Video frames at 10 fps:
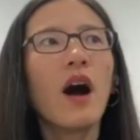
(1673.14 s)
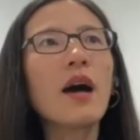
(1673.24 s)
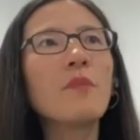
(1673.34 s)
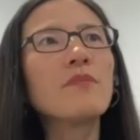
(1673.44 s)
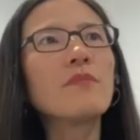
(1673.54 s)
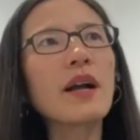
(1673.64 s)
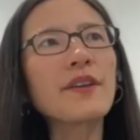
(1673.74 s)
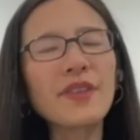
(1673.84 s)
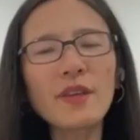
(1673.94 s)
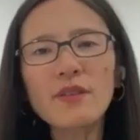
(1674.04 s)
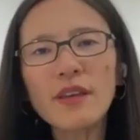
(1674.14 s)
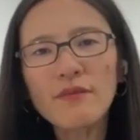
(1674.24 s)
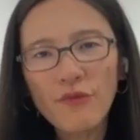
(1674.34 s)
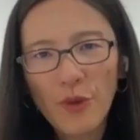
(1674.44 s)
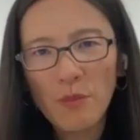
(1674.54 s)
I think
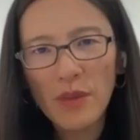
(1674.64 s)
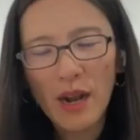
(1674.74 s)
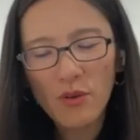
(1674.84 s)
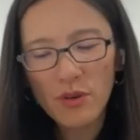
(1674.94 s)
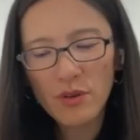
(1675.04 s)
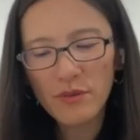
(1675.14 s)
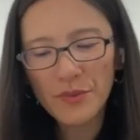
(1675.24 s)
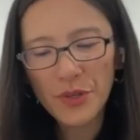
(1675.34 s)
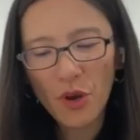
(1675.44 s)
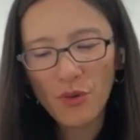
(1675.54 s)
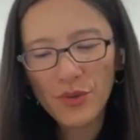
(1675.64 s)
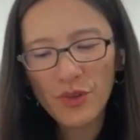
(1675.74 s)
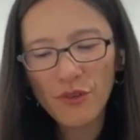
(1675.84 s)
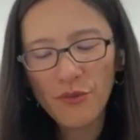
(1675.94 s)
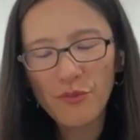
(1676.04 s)
that from our,
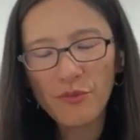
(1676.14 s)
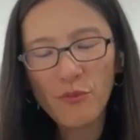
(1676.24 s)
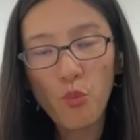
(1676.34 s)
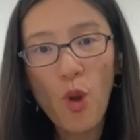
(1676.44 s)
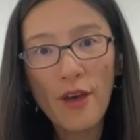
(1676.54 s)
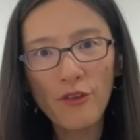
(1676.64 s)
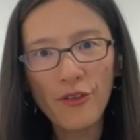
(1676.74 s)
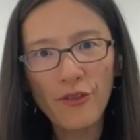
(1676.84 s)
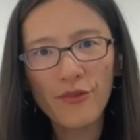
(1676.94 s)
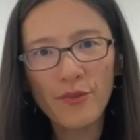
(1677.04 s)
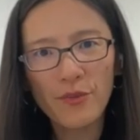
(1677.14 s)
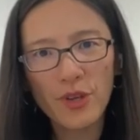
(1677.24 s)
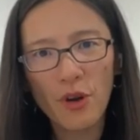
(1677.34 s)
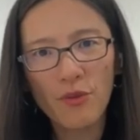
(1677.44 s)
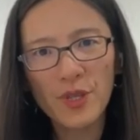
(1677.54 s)
sort of wealth,
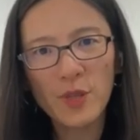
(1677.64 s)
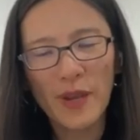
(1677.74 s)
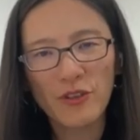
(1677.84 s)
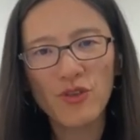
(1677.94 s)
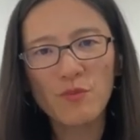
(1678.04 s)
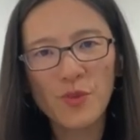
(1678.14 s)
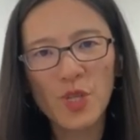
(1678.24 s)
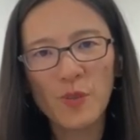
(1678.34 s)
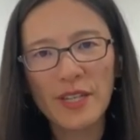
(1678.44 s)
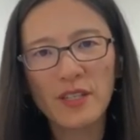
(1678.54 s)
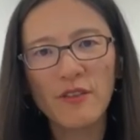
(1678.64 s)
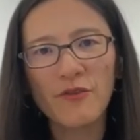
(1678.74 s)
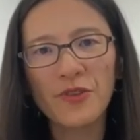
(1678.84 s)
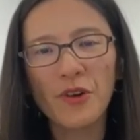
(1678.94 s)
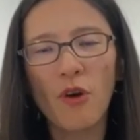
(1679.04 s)
spectrum perspective,
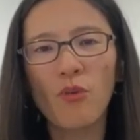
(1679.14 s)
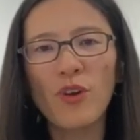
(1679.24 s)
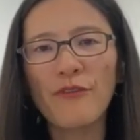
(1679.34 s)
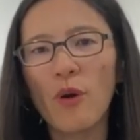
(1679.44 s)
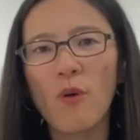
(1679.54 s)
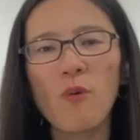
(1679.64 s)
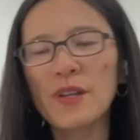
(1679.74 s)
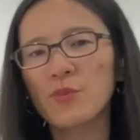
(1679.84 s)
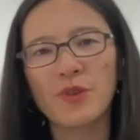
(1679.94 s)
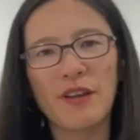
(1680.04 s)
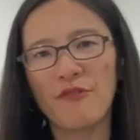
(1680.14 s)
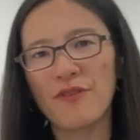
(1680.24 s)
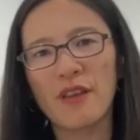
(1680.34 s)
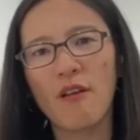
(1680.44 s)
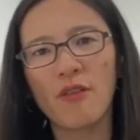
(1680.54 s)
we've always put
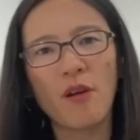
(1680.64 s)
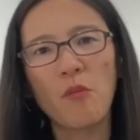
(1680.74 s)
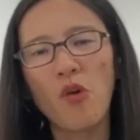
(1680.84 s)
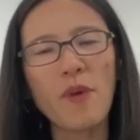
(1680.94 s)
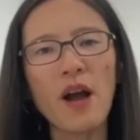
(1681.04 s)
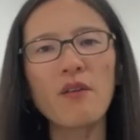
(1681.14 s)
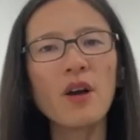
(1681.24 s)
everything on our mobile,